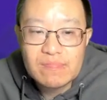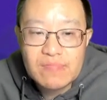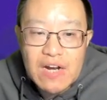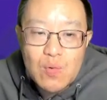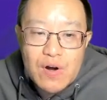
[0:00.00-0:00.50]

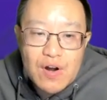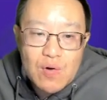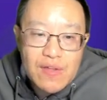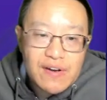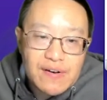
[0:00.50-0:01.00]
Anyone
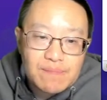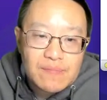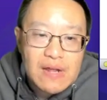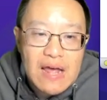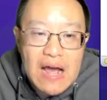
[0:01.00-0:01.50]
know this?
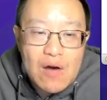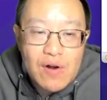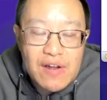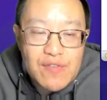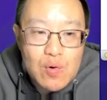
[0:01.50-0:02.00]
I'll
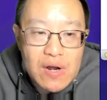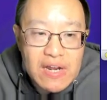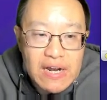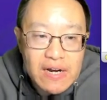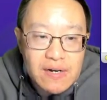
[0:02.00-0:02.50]
give you a
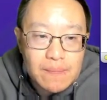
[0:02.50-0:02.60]
hint.